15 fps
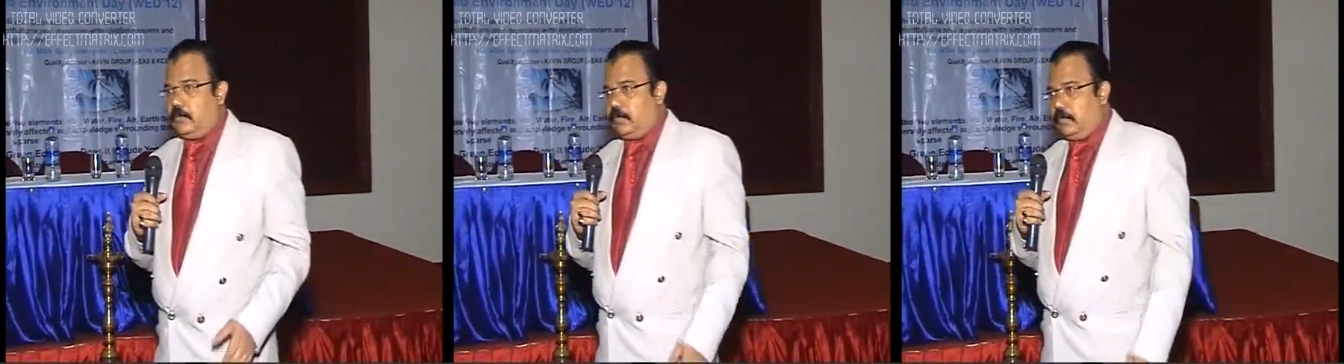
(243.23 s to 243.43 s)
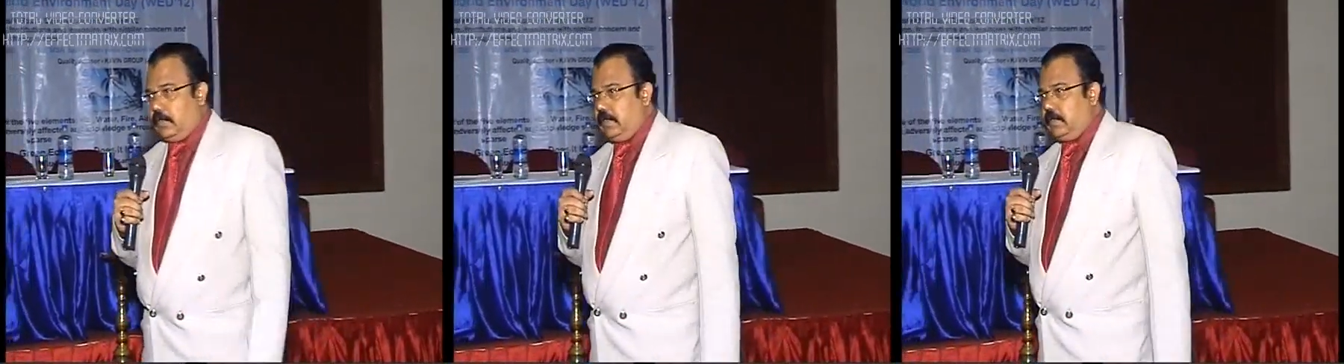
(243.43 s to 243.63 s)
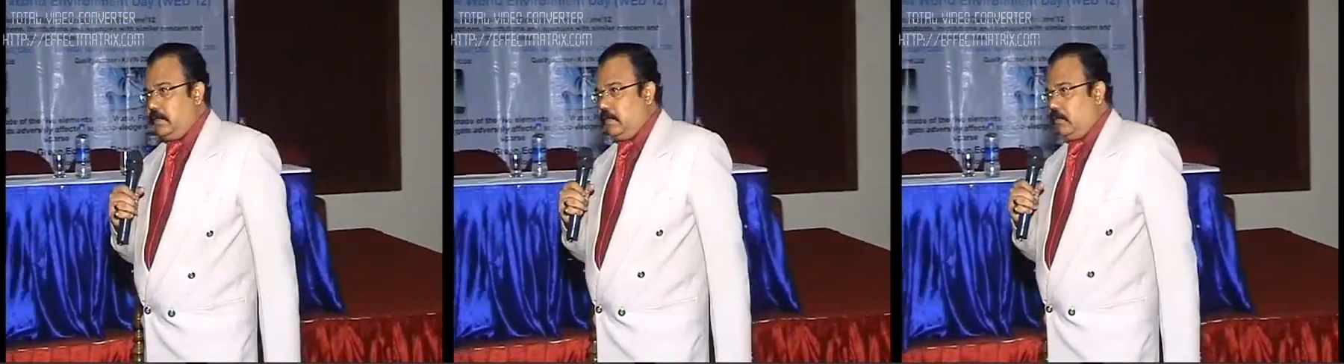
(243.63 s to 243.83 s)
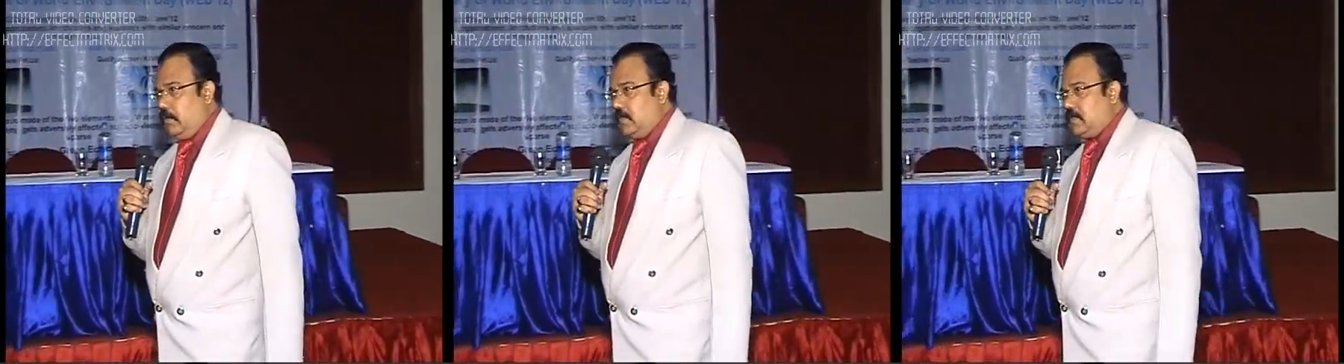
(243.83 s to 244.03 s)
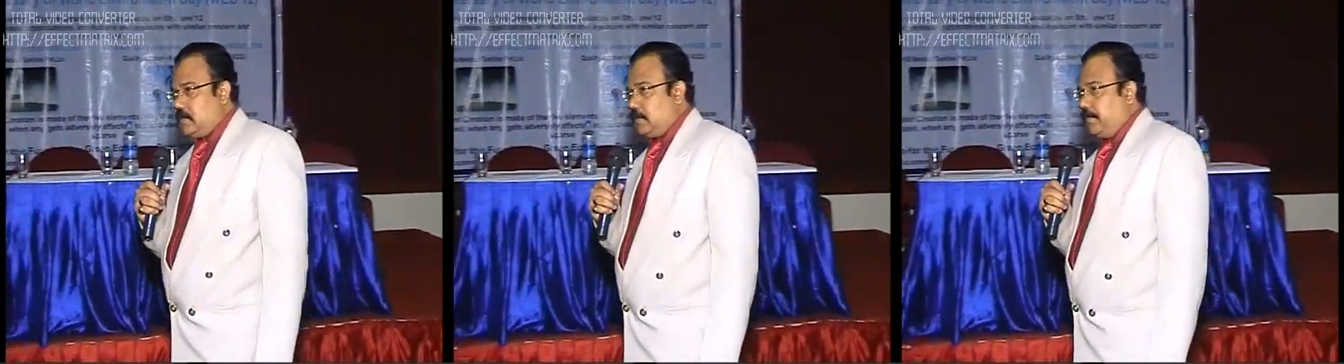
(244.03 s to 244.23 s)
the
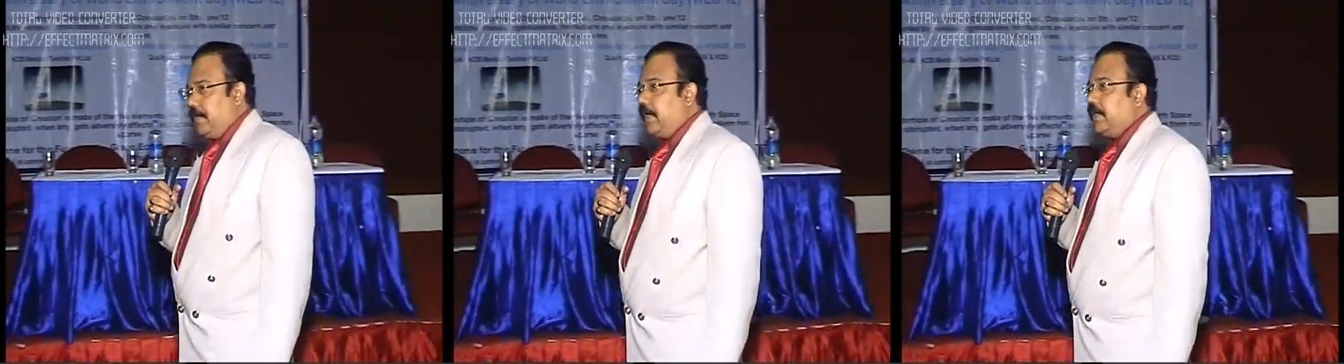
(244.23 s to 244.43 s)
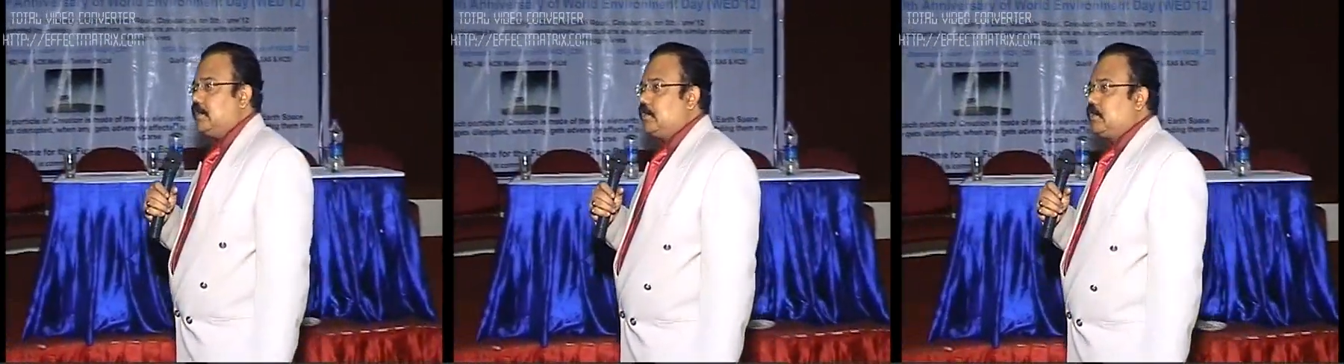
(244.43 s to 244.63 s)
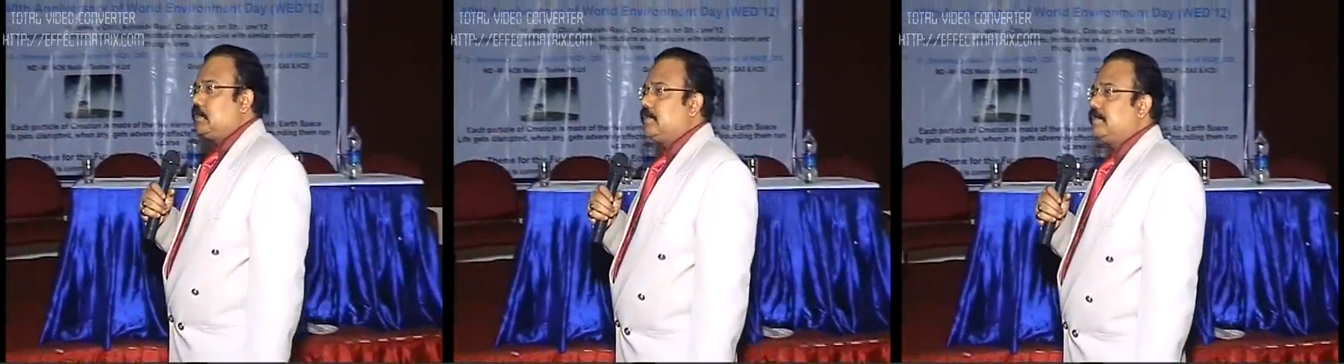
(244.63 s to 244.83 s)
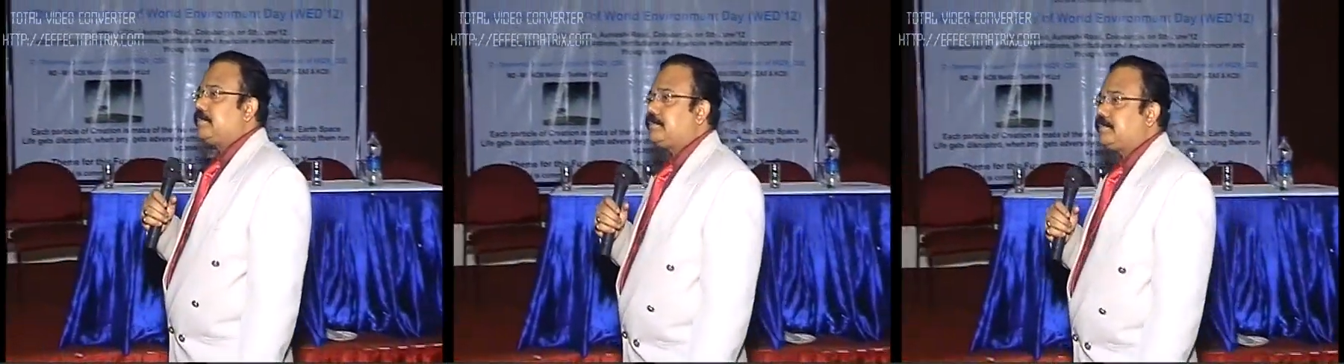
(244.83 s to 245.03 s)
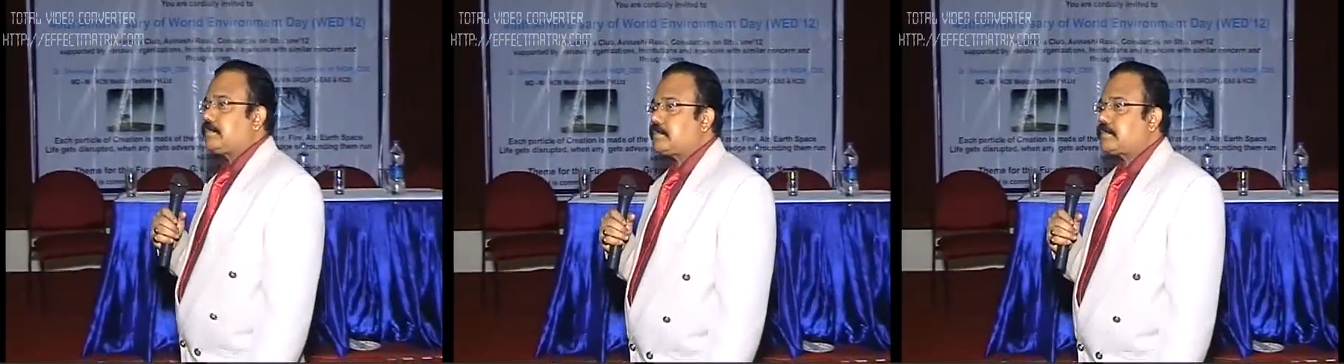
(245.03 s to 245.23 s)
lowest
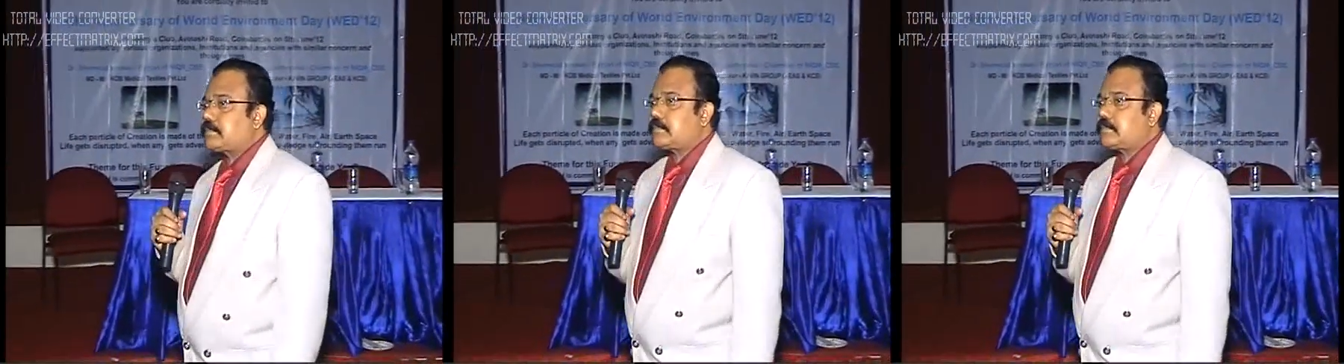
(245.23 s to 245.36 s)
branch."